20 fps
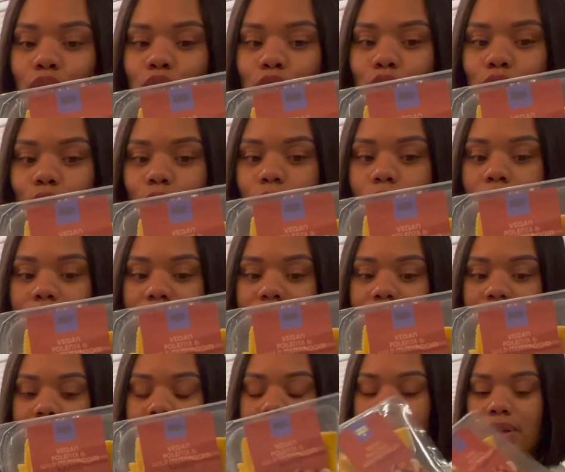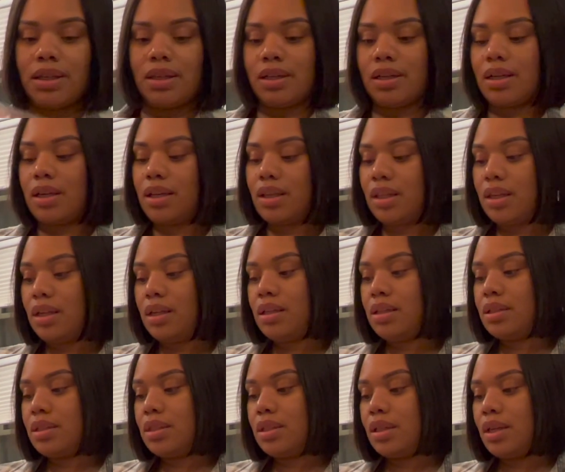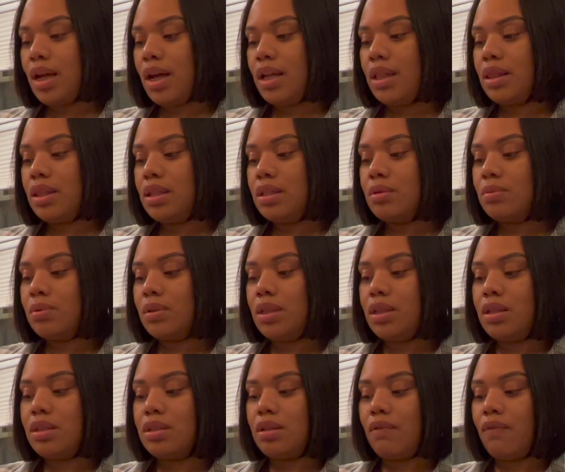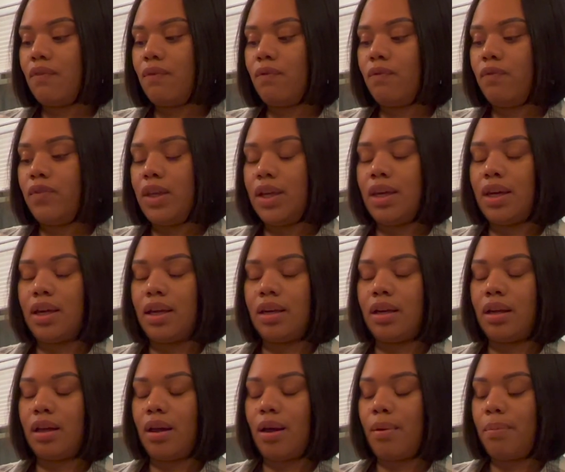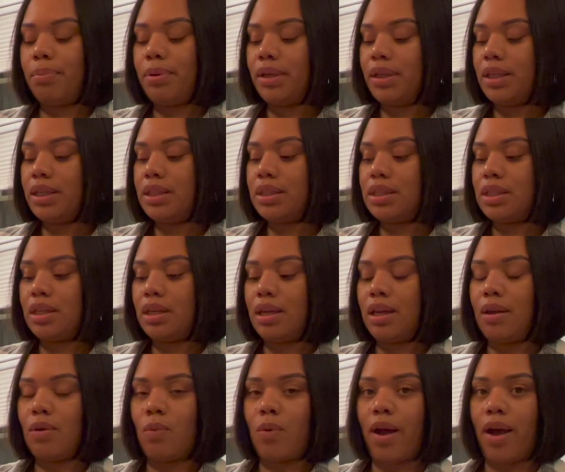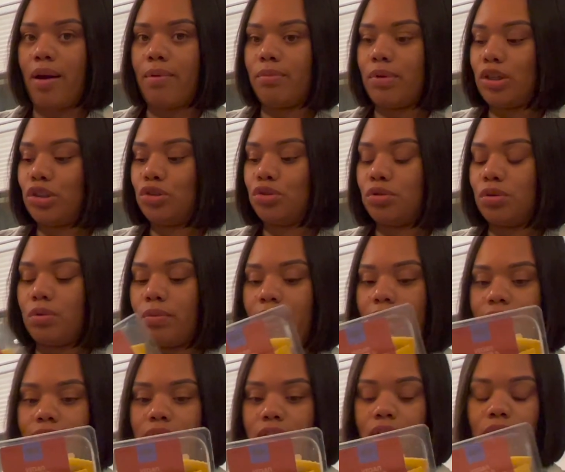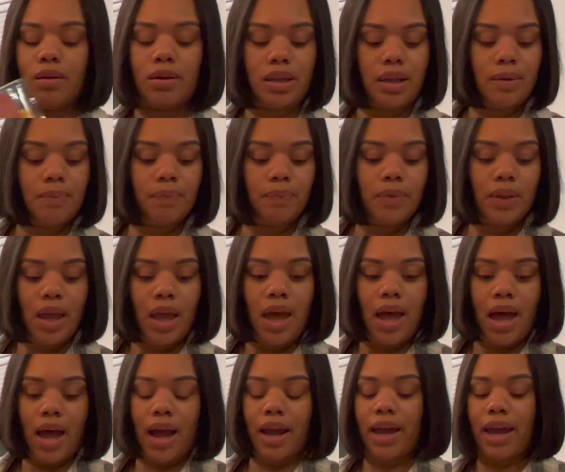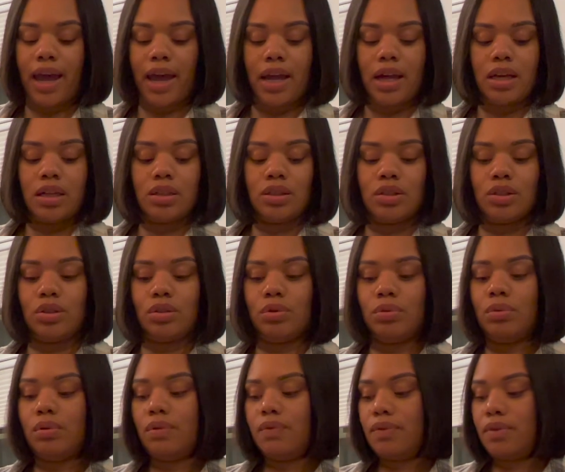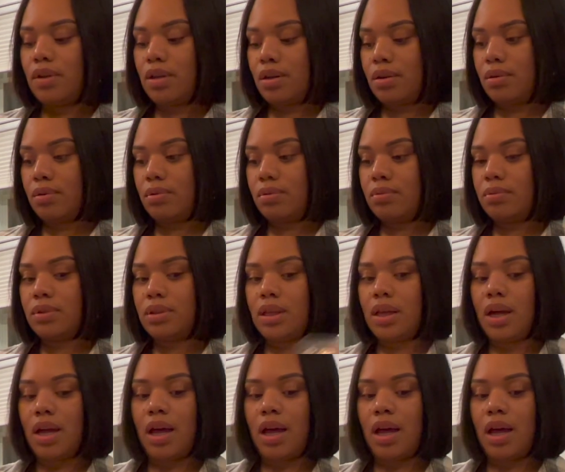So I'm gonna be cooking these tonight. This one is the vegan um, polenta and wild mushroom ravioli. I got two of those.